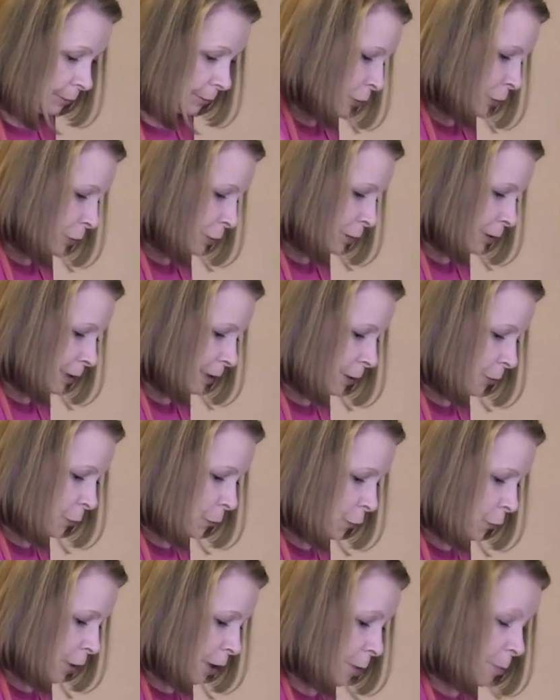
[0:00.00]
You'll see it
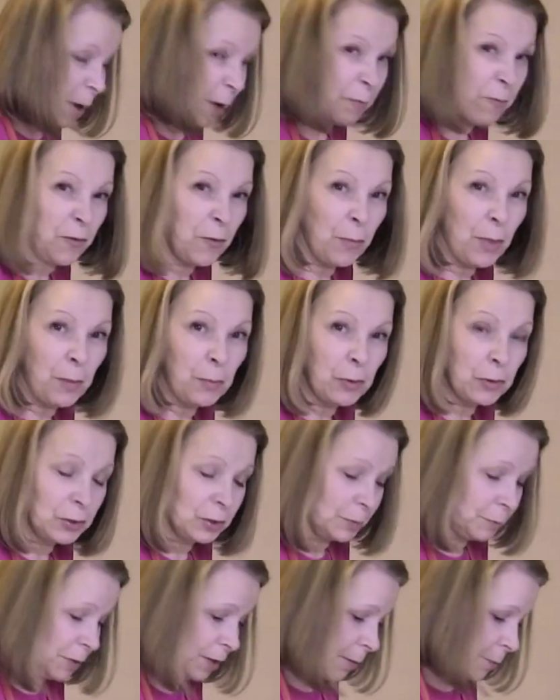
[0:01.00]
all come up from the
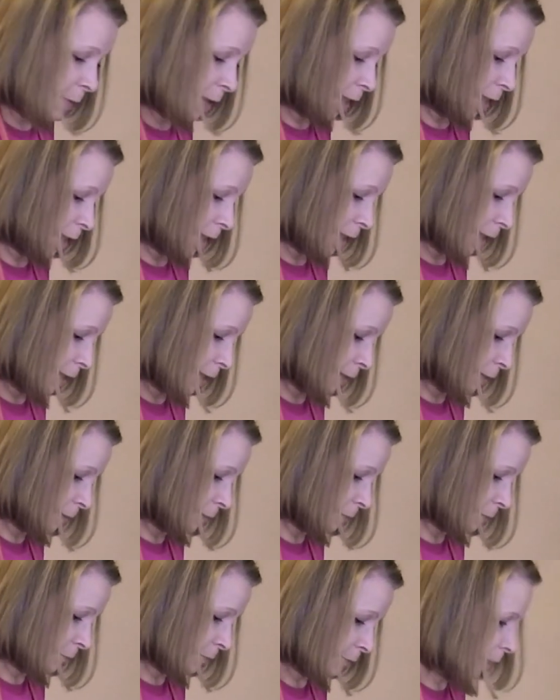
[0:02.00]
bottom of the pan.
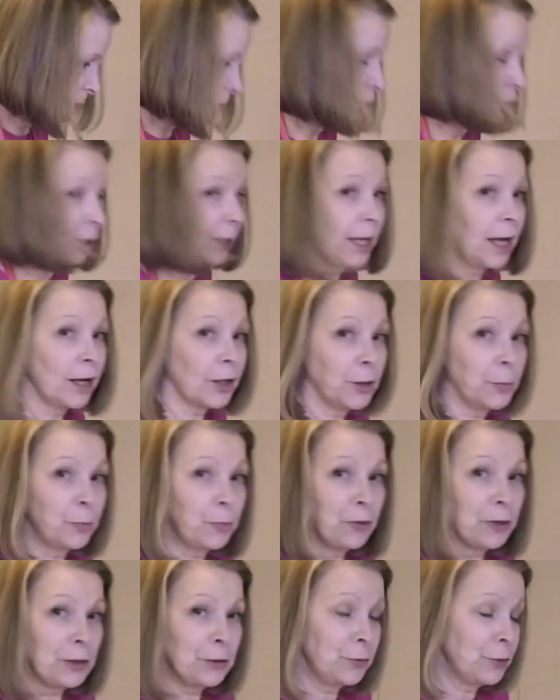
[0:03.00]
Actually, I could
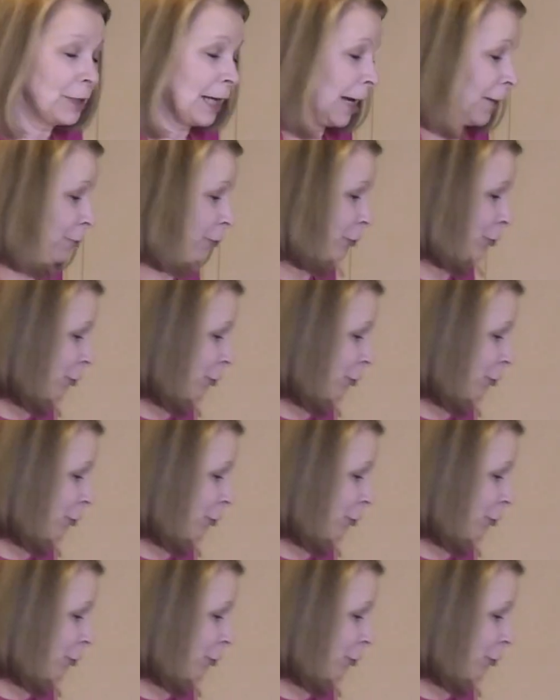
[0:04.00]
bring you down and